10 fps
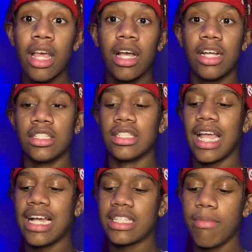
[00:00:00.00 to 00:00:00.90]
Cause
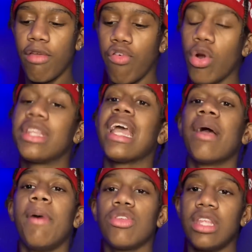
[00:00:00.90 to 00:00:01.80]
like I said before, think
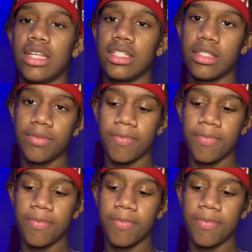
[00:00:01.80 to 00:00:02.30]
about this.